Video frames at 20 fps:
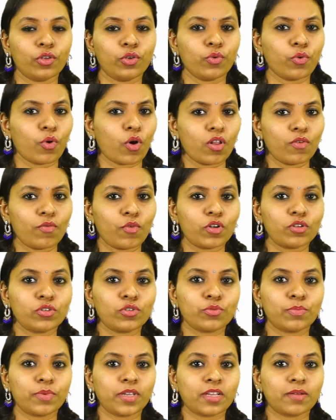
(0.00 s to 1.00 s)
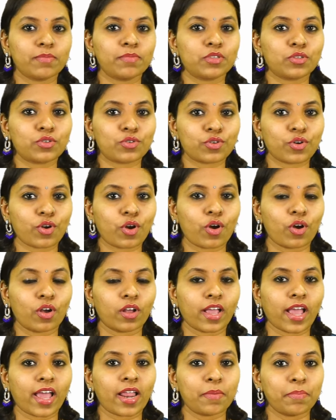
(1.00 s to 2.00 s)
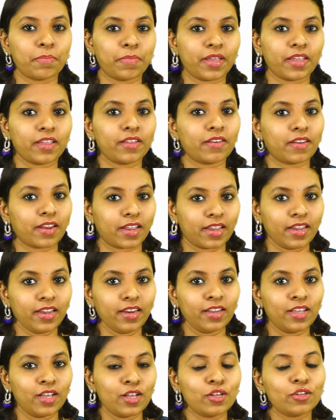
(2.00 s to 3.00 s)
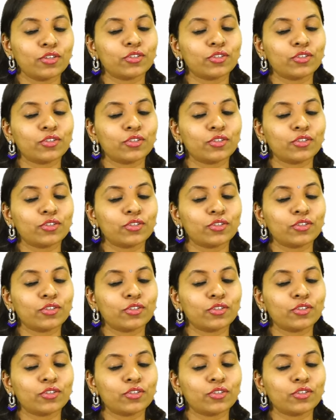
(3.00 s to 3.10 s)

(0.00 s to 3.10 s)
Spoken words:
You all want to become strong and big, right?